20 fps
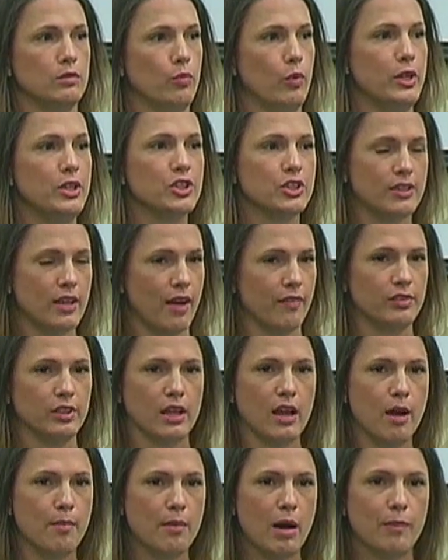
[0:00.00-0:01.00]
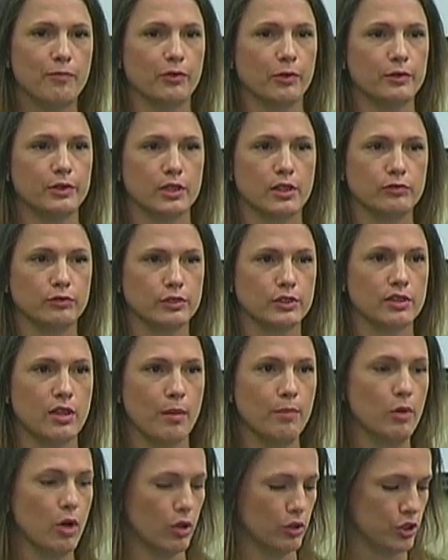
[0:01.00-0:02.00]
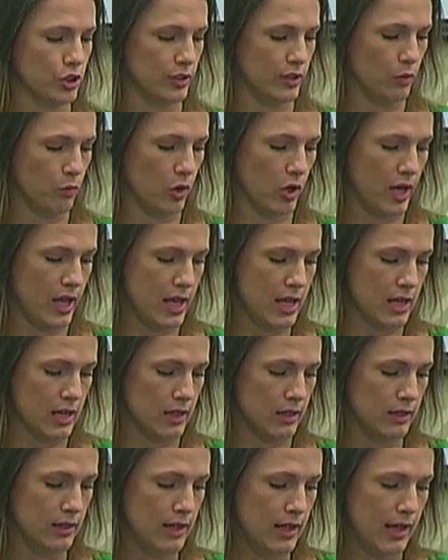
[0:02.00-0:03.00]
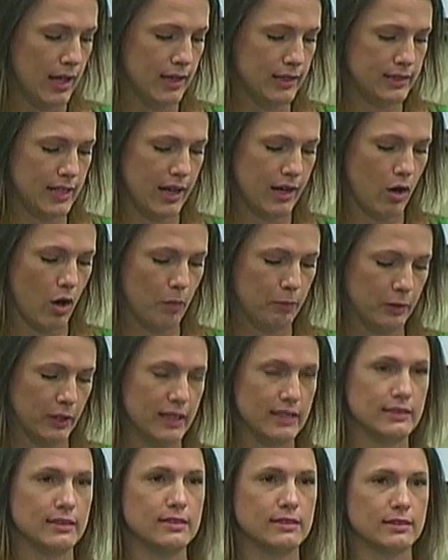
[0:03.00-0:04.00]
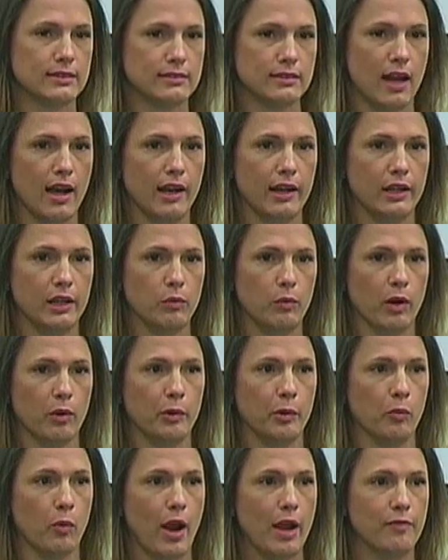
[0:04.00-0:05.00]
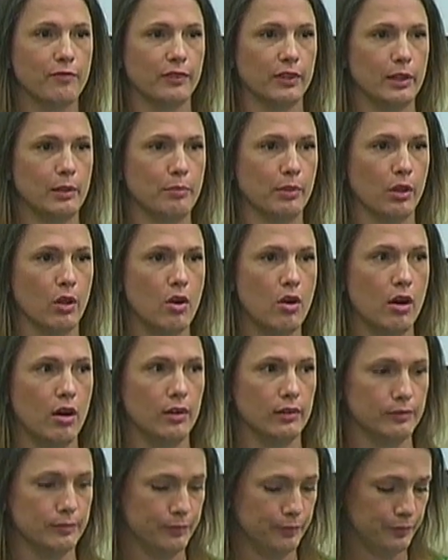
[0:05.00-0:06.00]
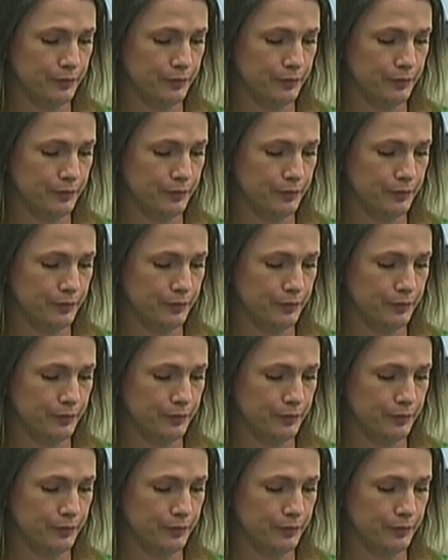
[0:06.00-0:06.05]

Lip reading: We just have to come up from the subculture that we're in and take our place in society where we rightfully belong.